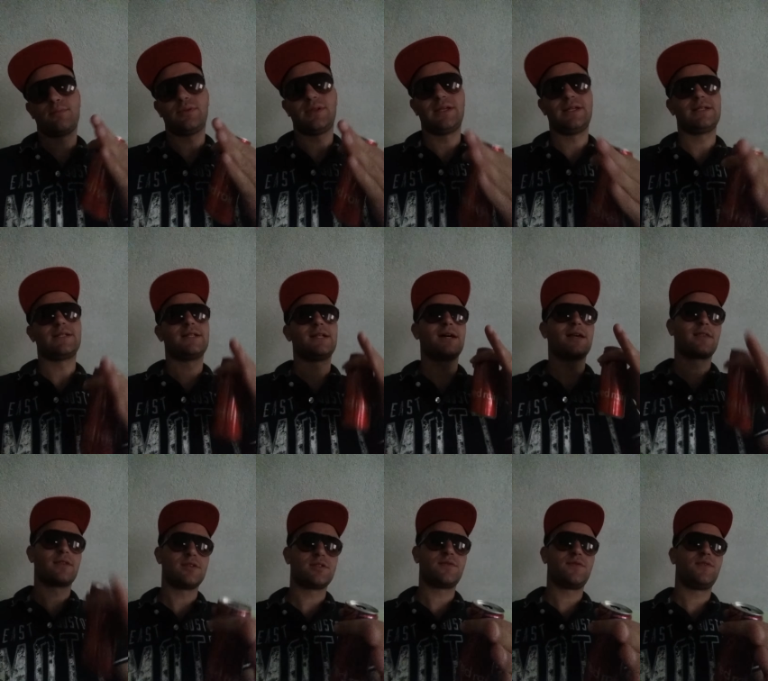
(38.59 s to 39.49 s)
please
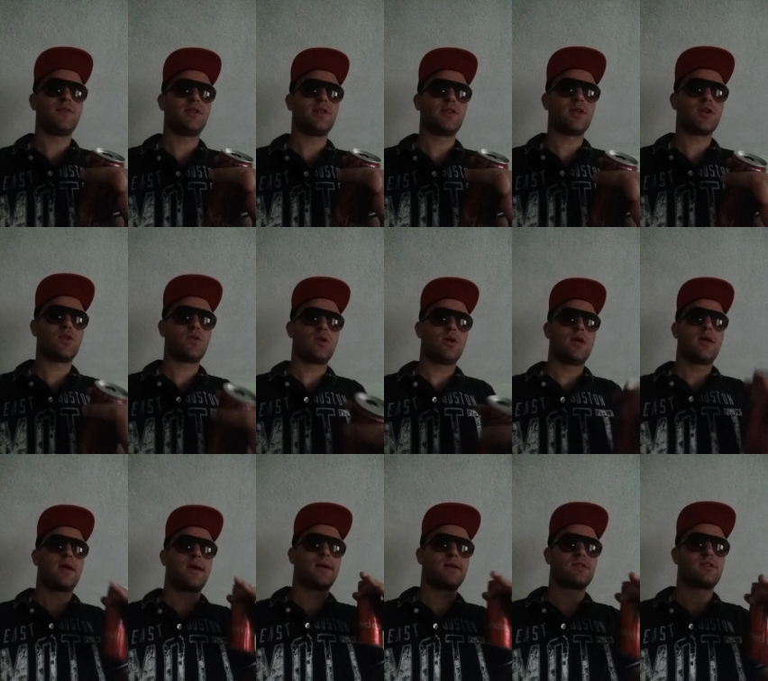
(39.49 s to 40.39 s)
like this video
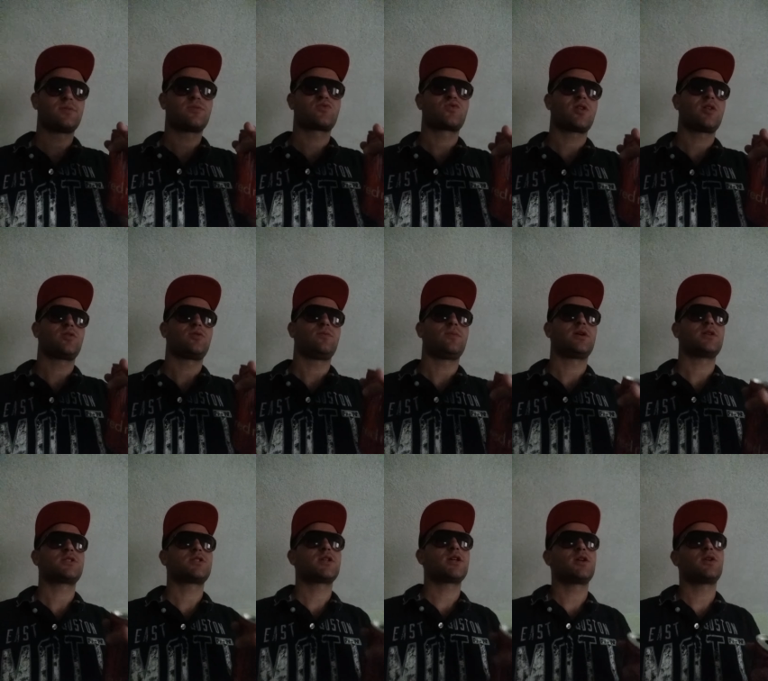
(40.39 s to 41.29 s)
and subscribe to
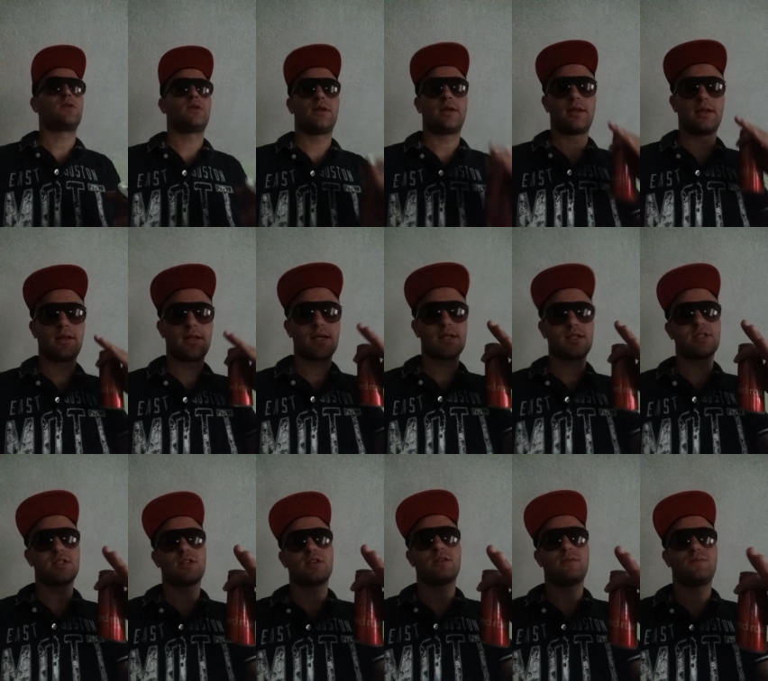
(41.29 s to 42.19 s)
my channel and
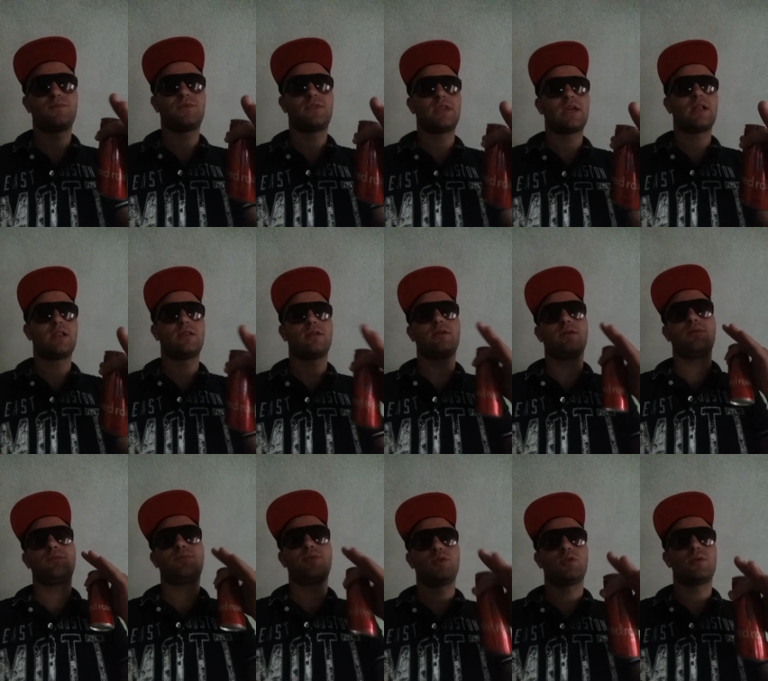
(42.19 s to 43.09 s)
let's tell
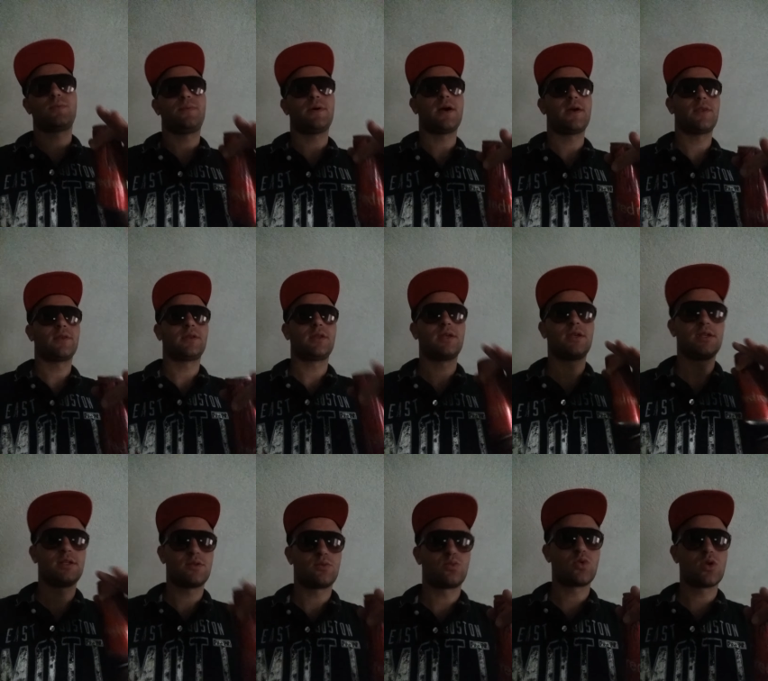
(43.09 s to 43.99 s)
PewDiePie that
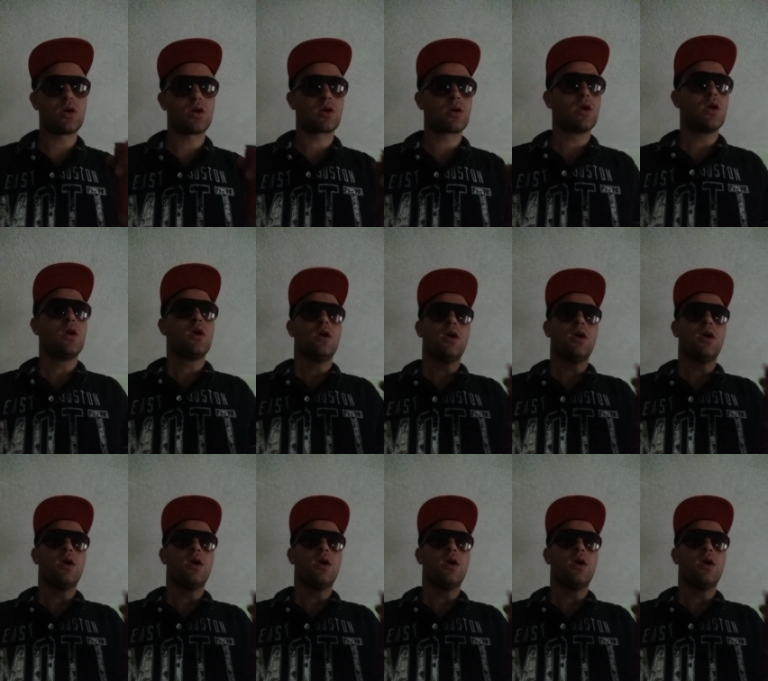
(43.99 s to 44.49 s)
he is wrong